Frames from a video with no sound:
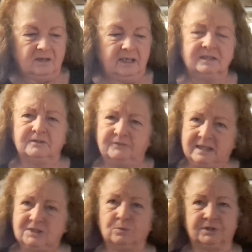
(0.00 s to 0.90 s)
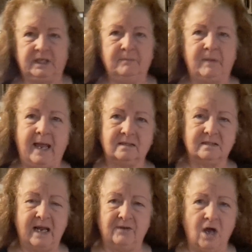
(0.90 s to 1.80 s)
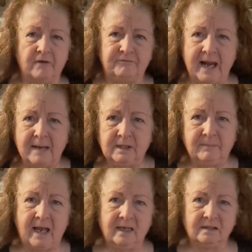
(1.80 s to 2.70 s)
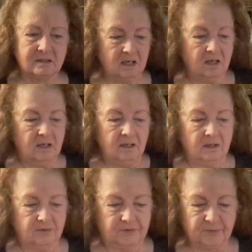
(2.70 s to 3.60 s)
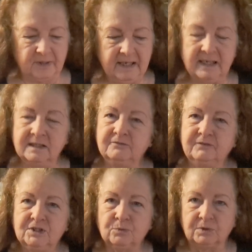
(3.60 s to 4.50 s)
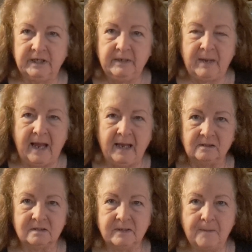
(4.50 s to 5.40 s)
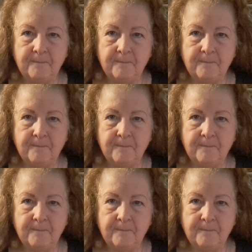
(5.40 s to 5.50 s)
individual tea bags now, not family bags. 3 individual tea bags